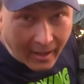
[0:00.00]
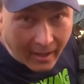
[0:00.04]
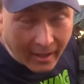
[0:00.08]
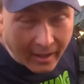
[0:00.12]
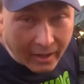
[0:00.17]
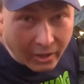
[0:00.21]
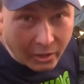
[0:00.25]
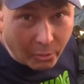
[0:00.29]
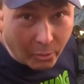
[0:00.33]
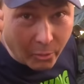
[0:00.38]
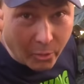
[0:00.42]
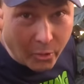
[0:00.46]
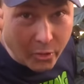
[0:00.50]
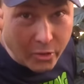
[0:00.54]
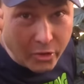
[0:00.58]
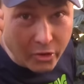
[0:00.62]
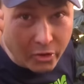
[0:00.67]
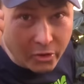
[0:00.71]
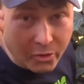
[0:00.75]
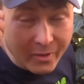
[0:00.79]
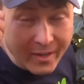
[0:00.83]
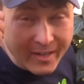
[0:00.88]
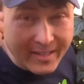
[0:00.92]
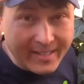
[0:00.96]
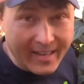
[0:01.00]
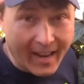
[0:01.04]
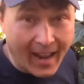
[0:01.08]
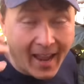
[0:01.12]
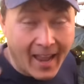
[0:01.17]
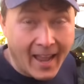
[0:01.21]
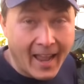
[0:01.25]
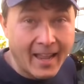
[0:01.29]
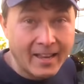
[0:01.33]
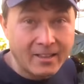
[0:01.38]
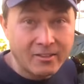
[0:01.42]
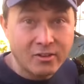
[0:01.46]
a Growing Your Greens
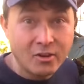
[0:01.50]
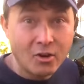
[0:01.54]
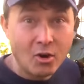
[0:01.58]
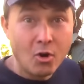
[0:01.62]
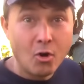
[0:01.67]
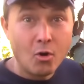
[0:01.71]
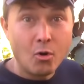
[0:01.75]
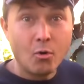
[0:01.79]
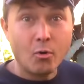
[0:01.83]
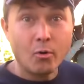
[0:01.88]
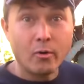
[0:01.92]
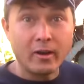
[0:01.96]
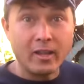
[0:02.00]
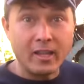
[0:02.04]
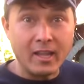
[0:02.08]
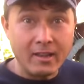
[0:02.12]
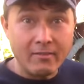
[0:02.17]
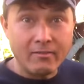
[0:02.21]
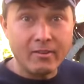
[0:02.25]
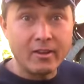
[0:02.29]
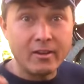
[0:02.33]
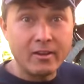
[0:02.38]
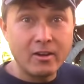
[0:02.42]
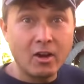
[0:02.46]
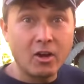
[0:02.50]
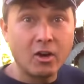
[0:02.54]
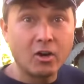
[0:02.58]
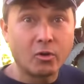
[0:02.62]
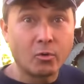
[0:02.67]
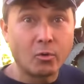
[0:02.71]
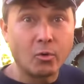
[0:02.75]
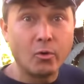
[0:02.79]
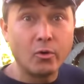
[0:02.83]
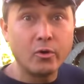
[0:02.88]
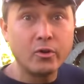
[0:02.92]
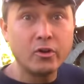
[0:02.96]
hat or even a
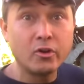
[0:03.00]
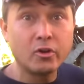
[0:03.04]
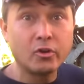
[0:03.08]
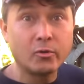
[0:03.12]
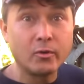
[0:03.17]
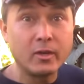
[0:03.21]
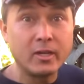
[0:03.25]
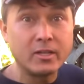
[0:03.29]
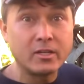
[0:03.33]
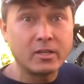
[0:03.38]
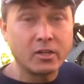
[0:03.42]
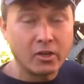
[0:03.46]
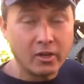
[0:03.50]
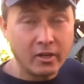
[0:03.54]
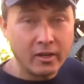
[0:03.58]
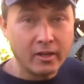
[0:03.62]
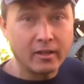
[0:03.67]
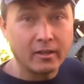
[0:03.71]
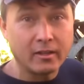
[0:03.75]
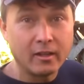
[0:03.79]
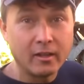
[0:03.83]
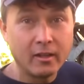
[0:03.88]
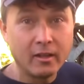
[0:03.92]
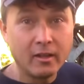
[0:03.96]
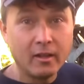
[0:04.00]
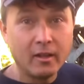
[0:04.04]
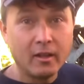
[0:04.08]
Growing Your Greens hoodie.